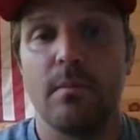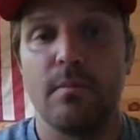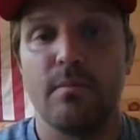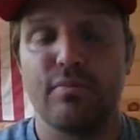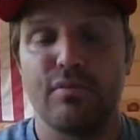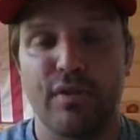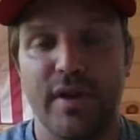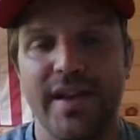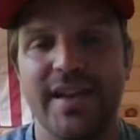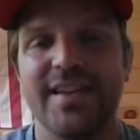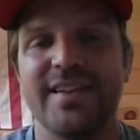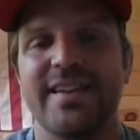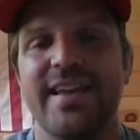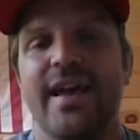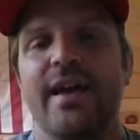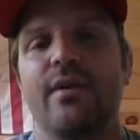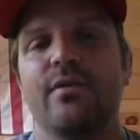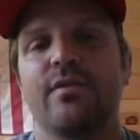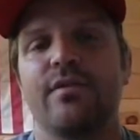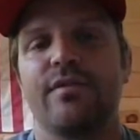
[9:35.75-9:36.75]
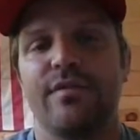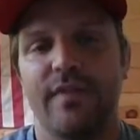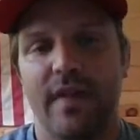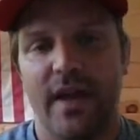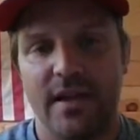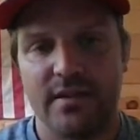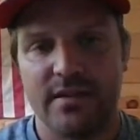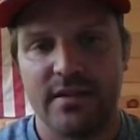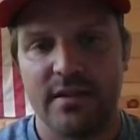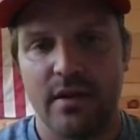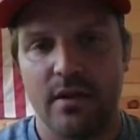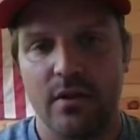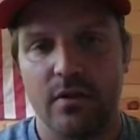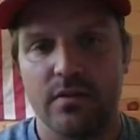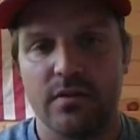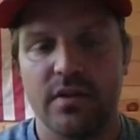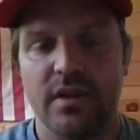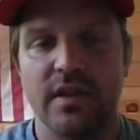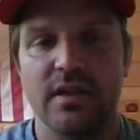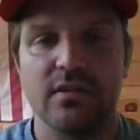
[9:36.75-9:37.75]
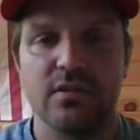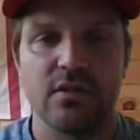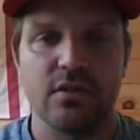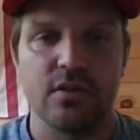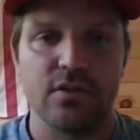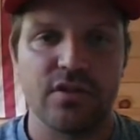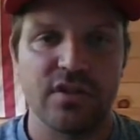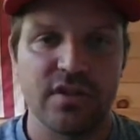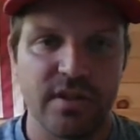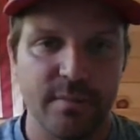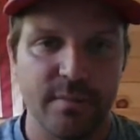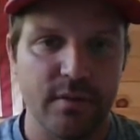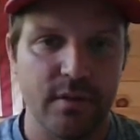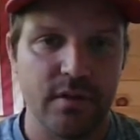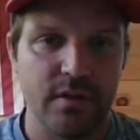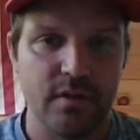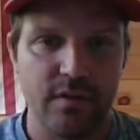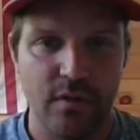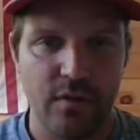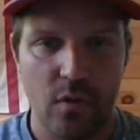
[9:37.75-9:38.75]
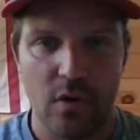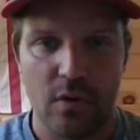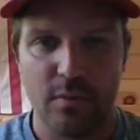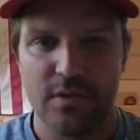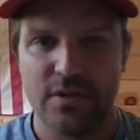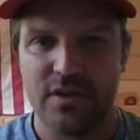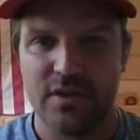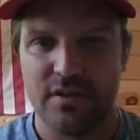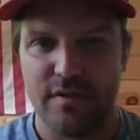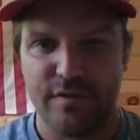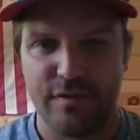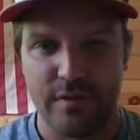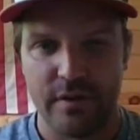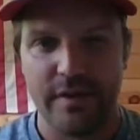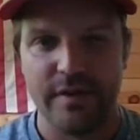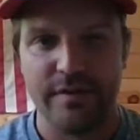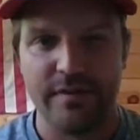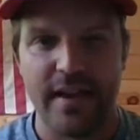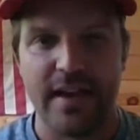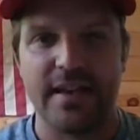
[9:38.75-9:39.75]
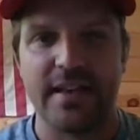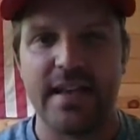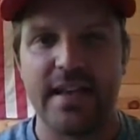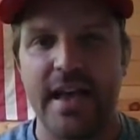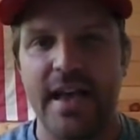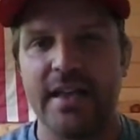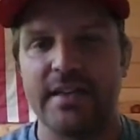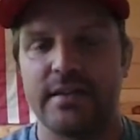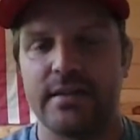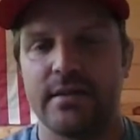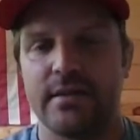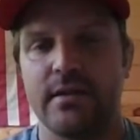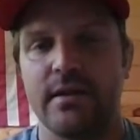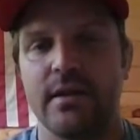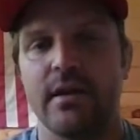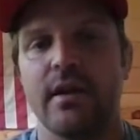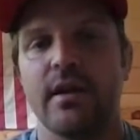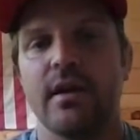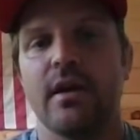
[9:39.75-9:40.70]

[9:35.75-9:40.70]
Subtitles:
break down fat cells into their simplest form, which is a free fatty acid.